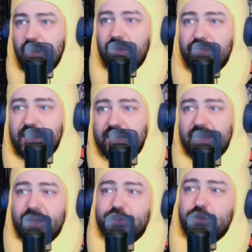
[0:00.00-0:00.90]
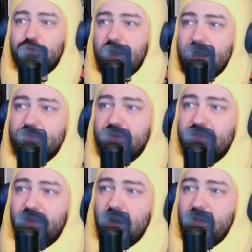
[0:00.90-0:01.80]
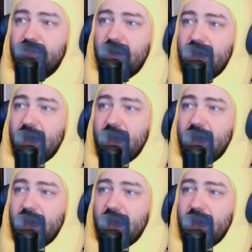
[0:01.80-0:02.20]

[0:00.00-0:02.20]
The alleged crimes involve